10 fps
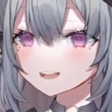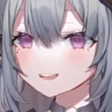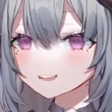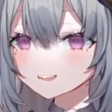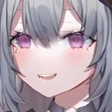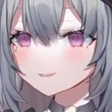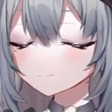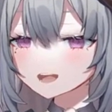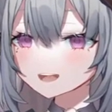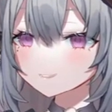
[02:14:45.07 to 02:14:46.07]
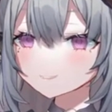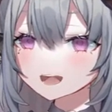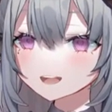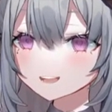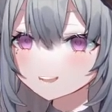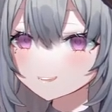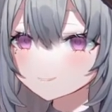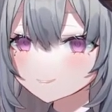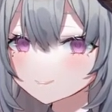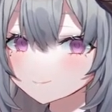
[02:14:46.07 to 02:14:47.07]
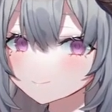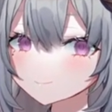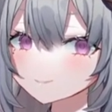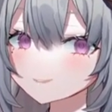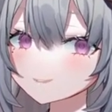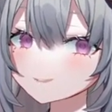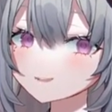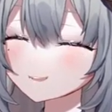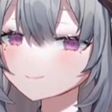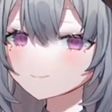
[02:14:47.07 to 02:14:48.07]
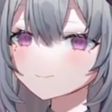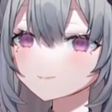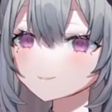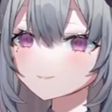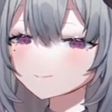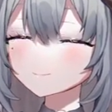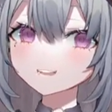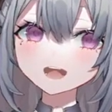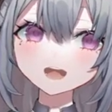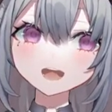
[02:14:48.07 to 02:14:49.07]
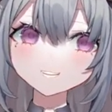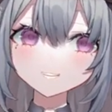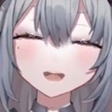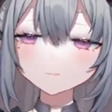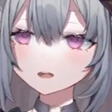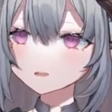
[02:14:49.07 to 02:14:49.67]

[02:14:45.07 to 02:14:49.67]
Stummy. Mashed potato. Stummy. Mashed potato. Yeah, potato